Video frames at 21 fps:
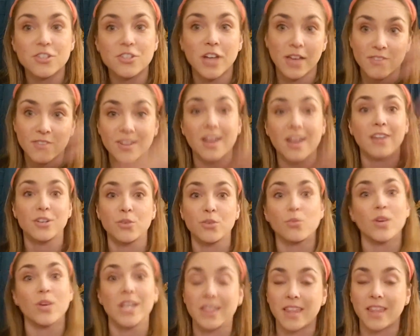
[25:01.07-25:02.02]
I haven't gotten to
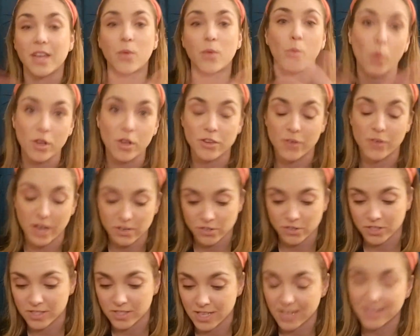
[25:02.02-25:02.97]
read like what you actually
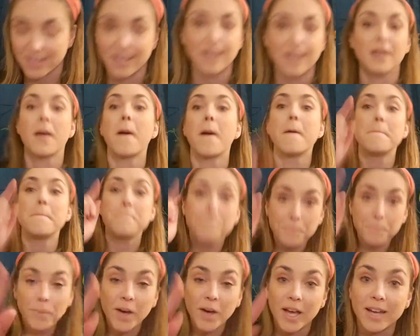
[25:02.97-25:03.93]
said yet.
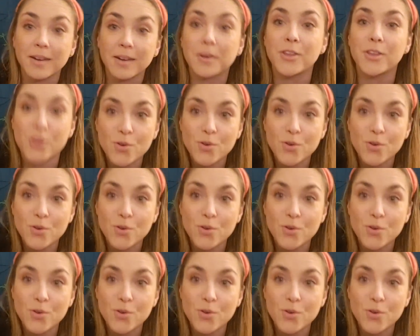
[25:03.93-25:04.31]
But you